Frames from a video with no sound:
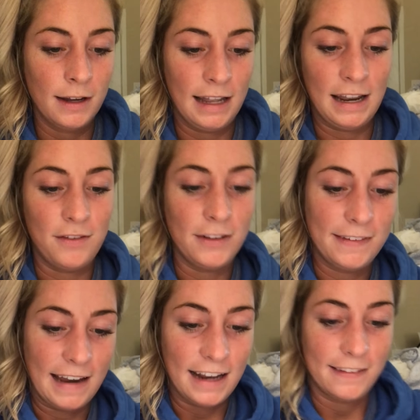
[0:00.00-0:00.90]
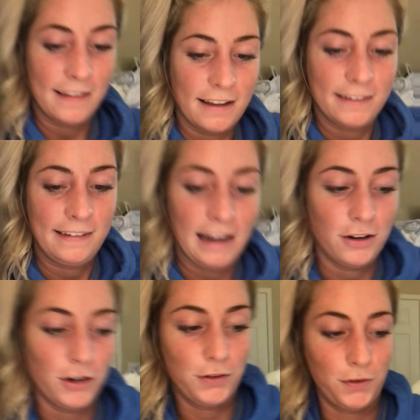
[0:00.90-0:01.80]
It even states in the
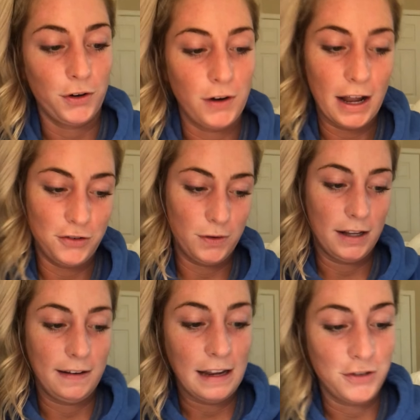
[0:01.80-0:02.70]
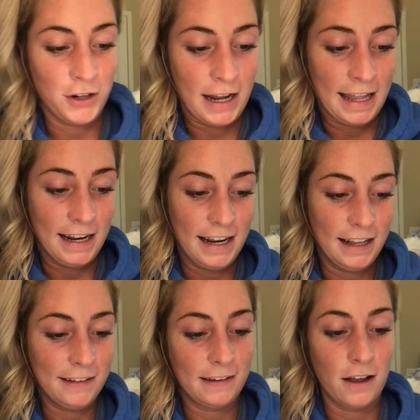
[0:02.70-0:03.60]
standards for graduate teacher
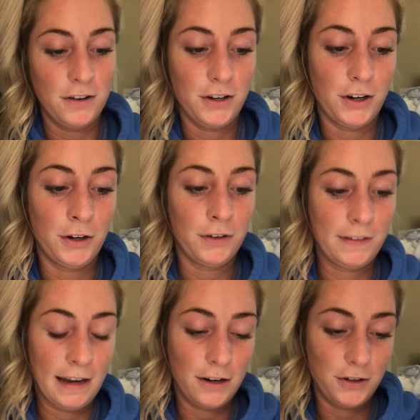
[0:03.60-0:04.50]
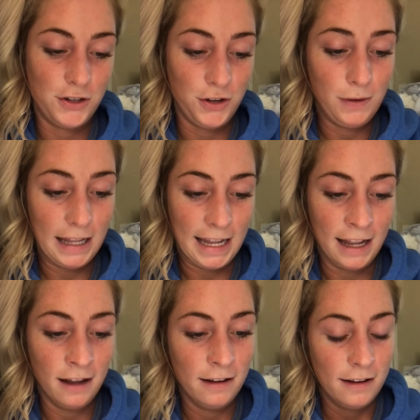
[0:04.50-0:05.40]
candidates under Standard
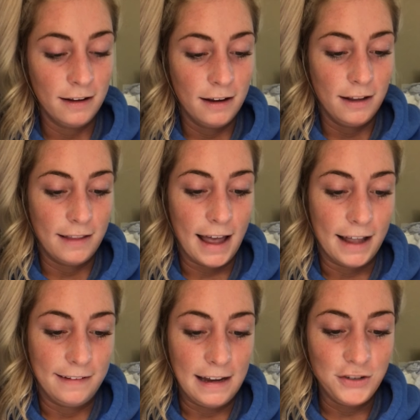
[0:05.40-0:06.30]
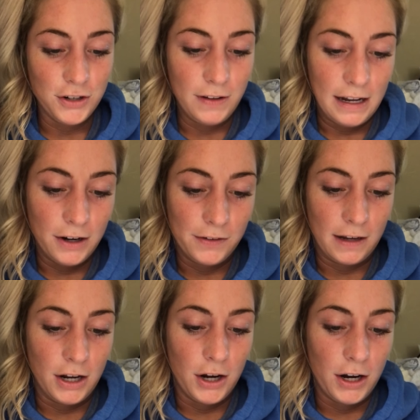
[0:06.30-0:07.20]
2E that teacher leaders
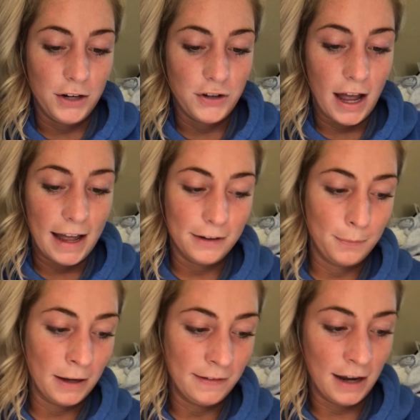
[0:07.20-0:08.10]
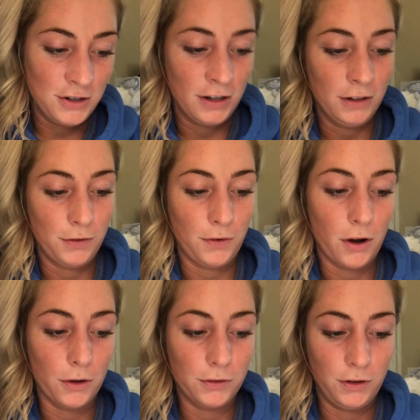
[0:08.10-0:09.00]
encourage high expectations for
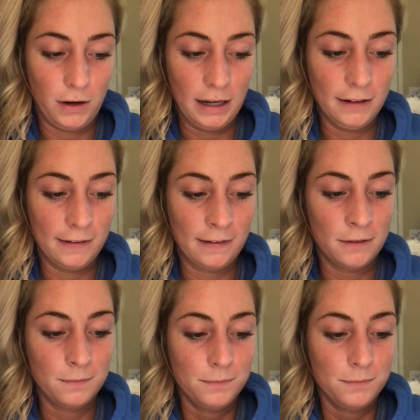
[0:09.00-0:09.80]
all students.